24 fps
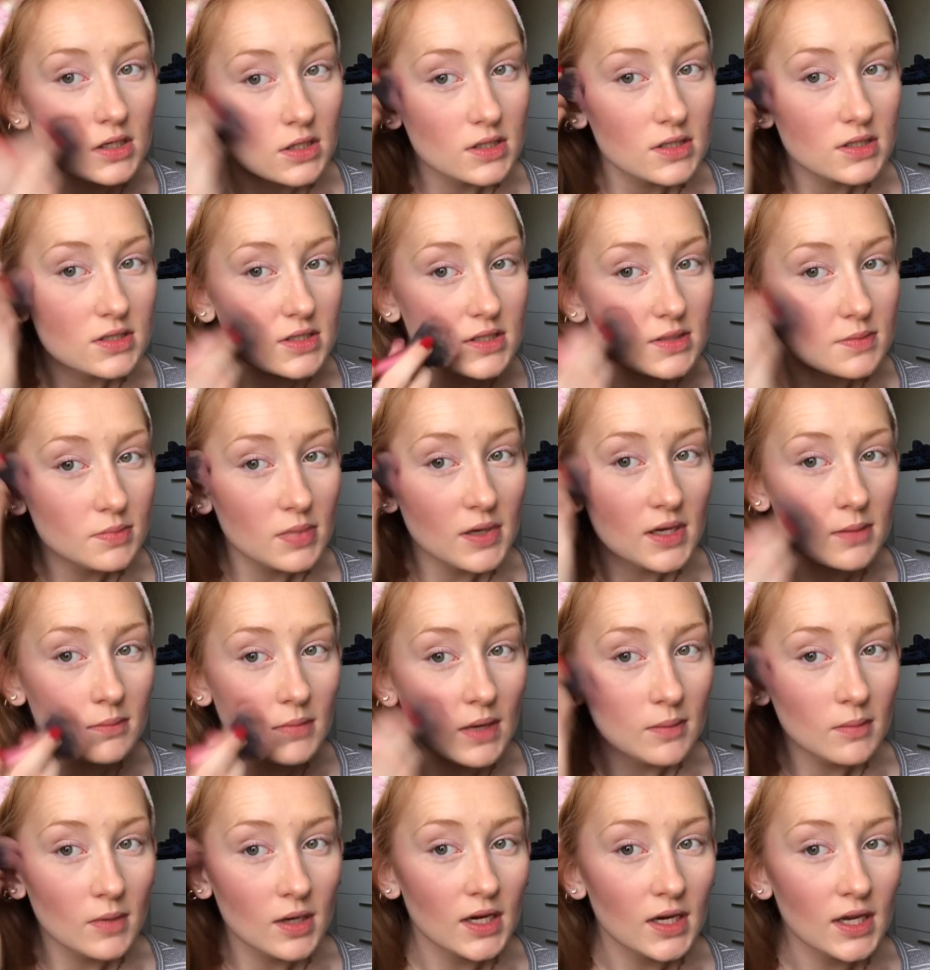spend my
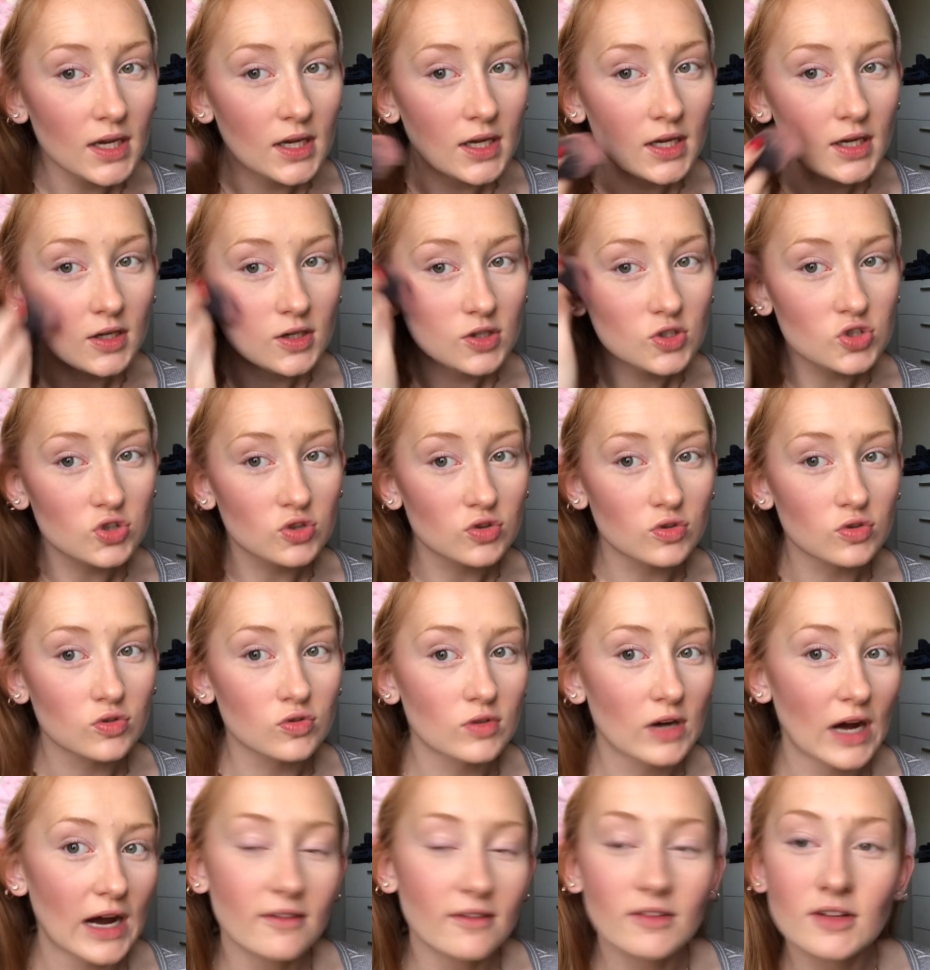money
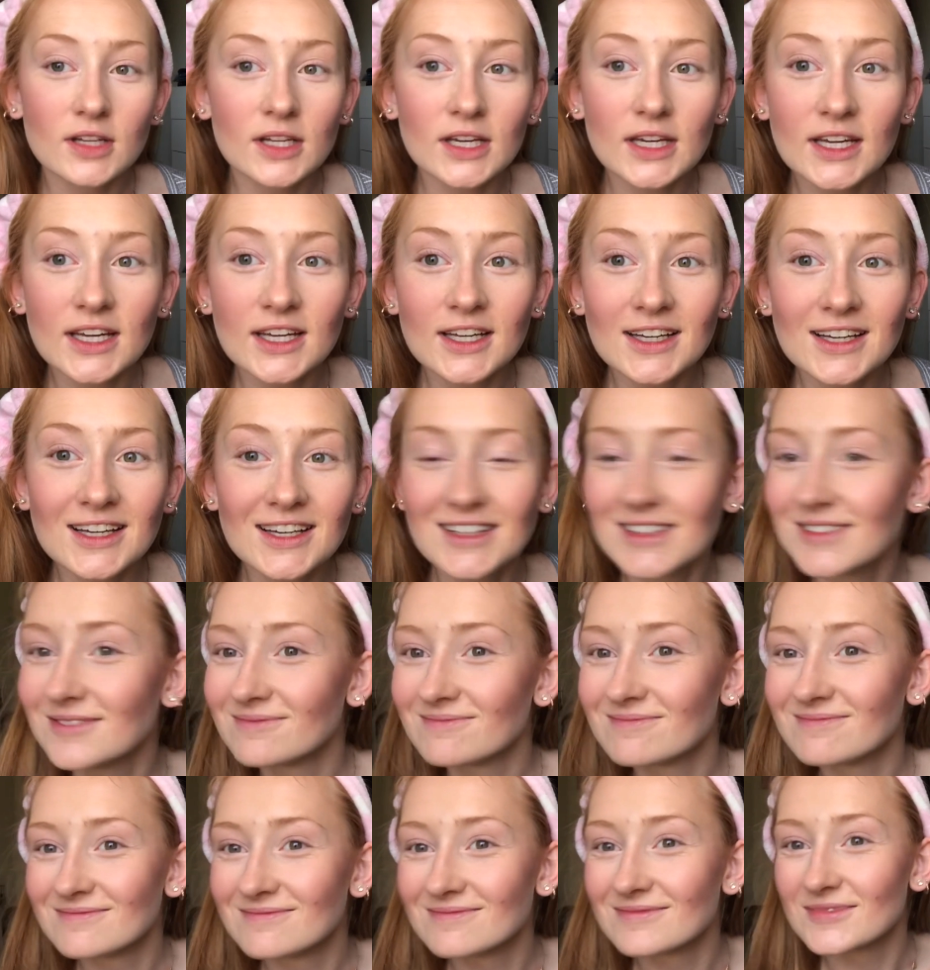traveling,
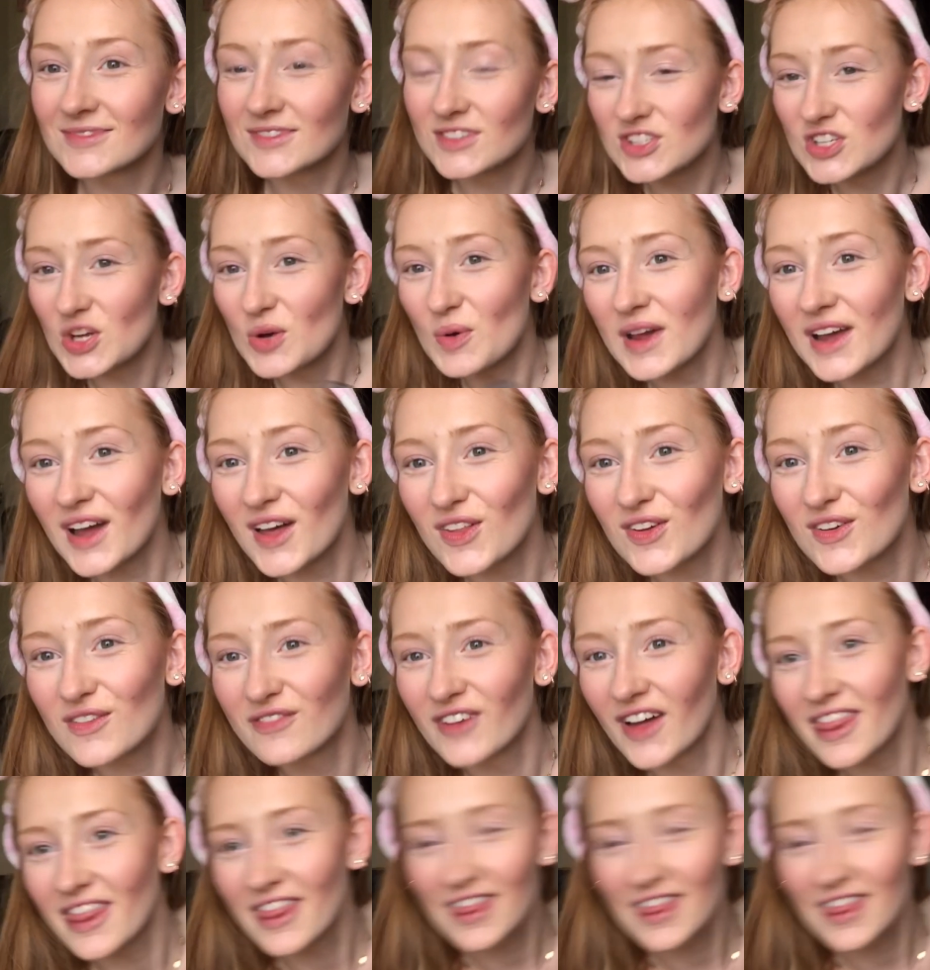doing other fun